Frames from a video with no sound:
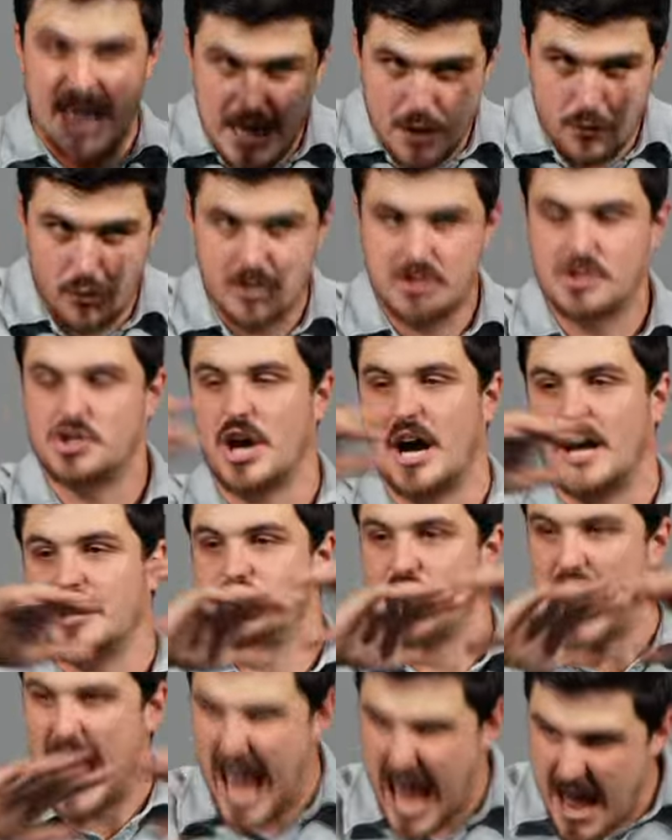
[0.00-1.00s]
judge
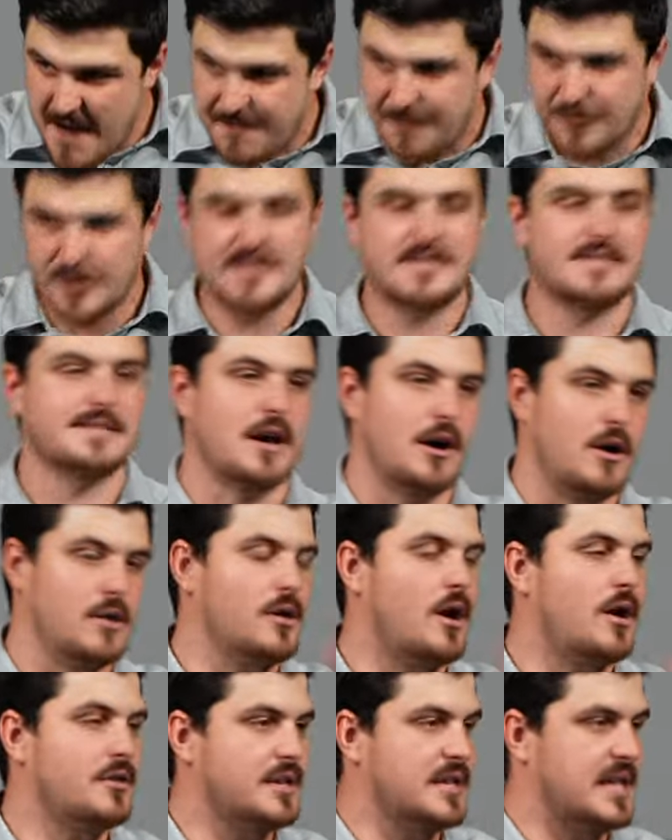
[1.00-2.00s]
every soul on the
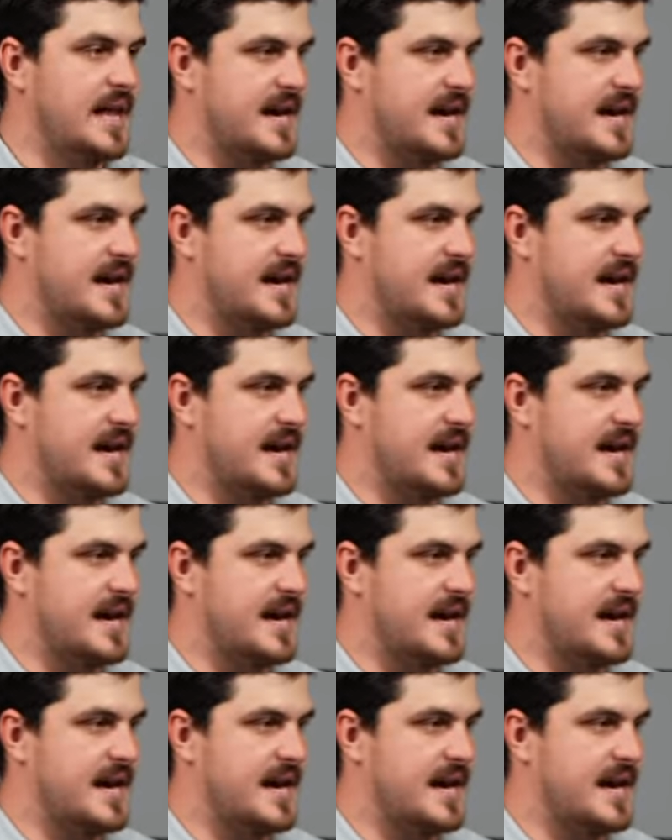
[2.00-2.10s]
last